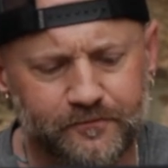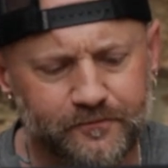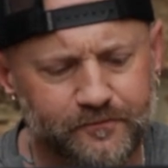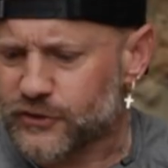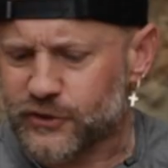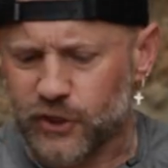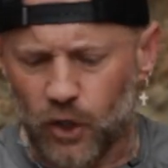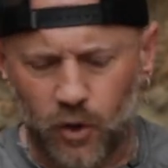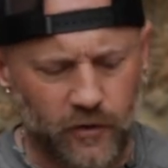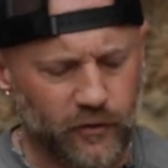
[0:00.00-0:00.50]

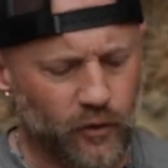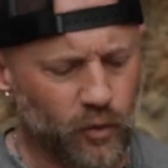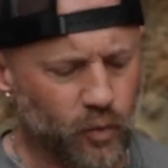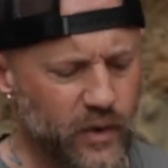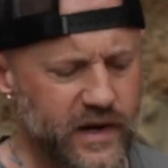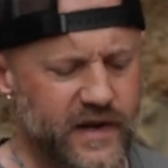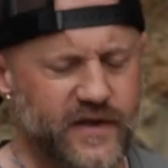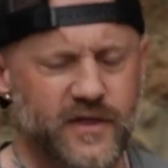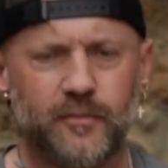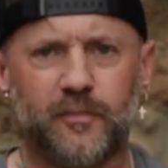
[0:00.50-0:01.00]
So on the
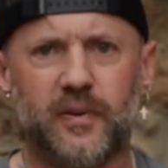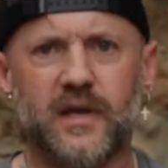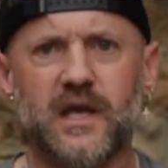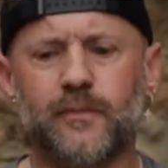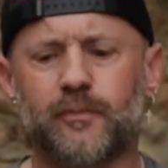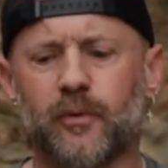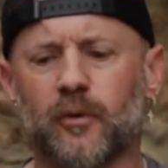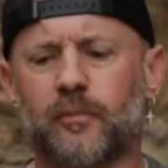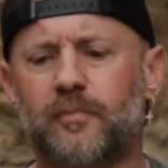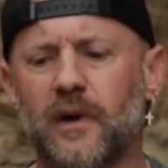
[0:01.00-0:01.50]
We the
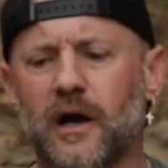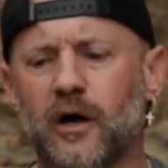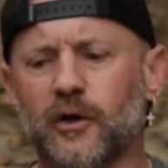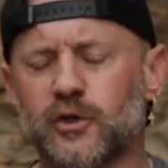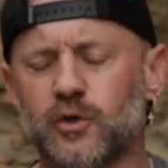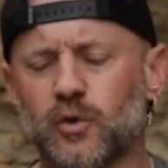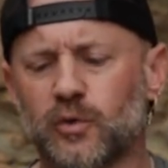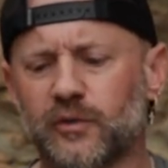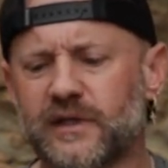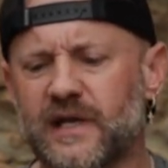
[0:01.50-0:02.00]
People belt,
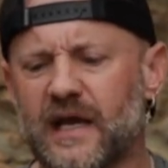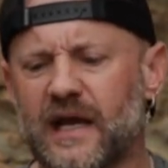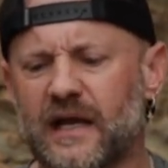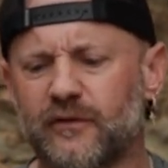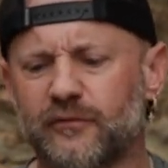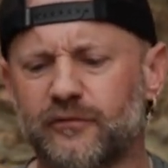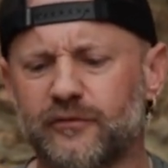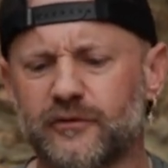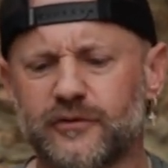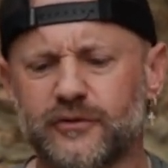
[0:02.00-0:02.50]
you only
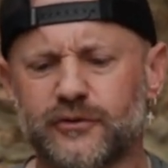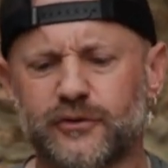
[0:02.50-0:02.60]
have